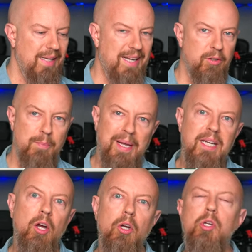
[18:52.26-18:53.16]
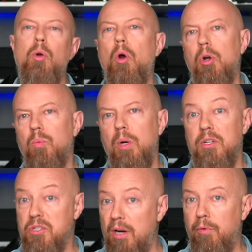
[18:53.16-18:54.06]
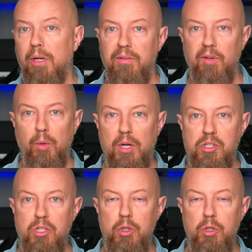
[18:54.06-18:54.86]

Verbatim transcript: Now, depending on your hardware and software configuration,